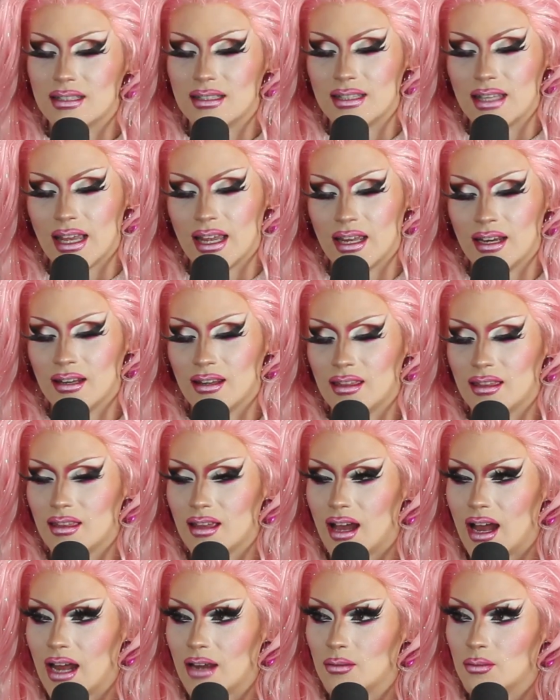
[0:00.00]
Synth,
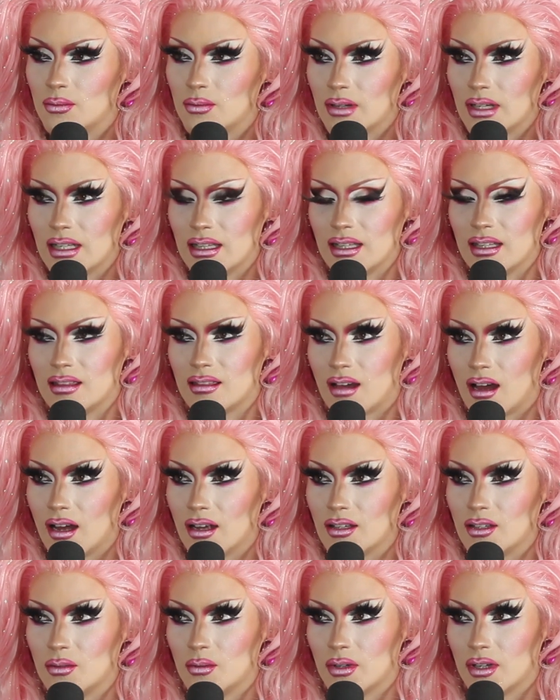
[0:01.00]
I really
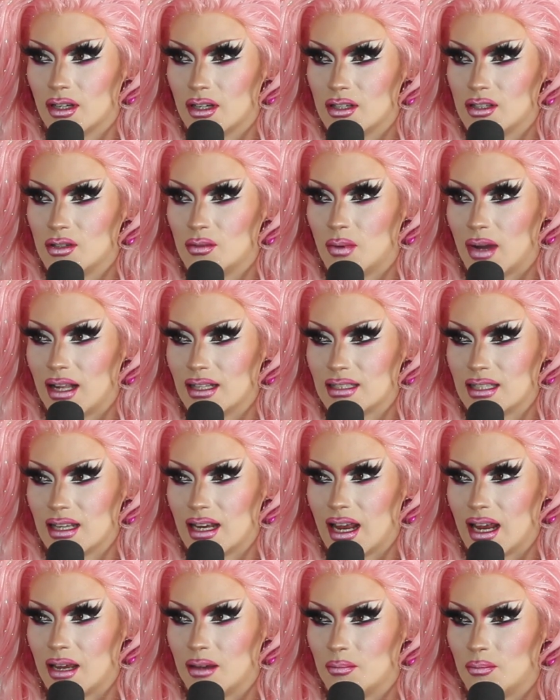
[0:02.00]
thought you were going to do well
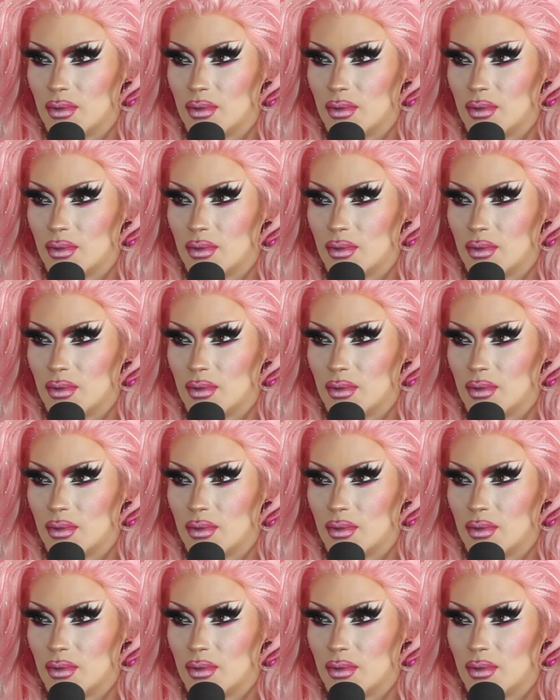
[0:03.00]
tonight,